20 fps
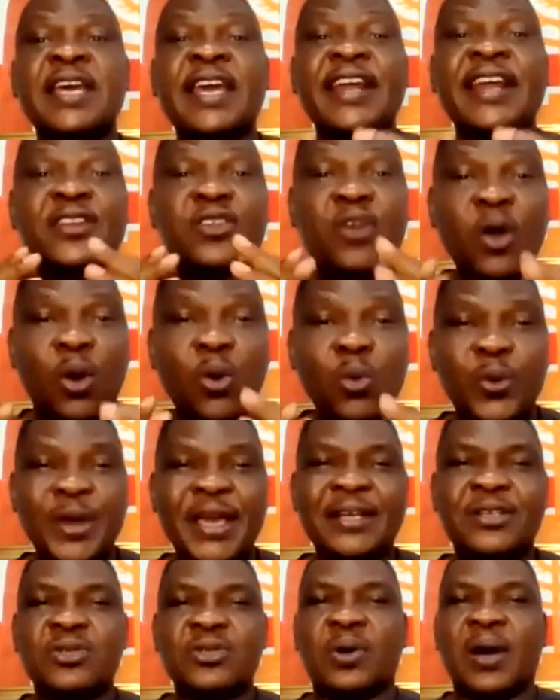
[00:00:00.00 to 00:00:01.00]
a
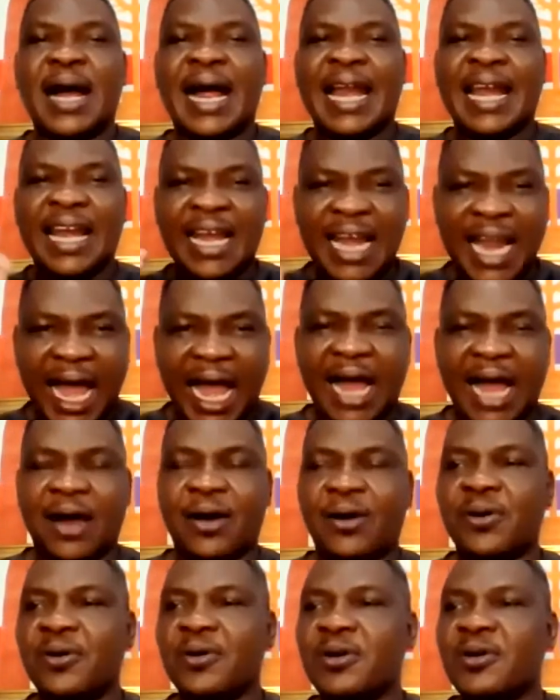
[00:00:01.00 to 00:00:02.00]
doorway to
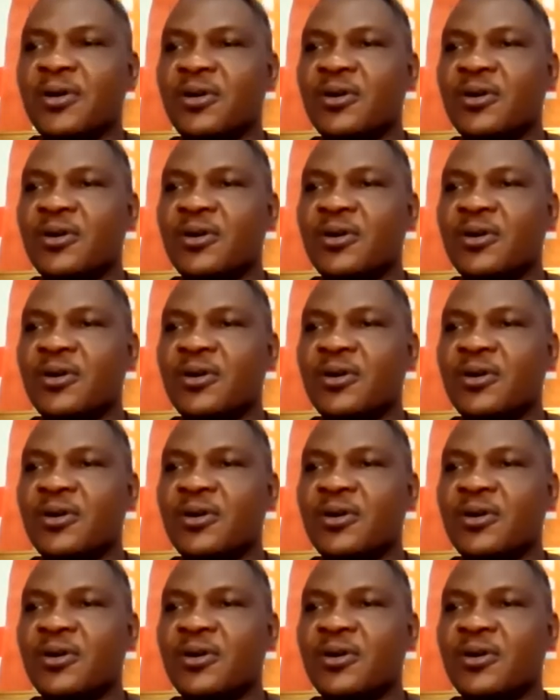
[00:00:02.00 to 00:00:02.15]
allow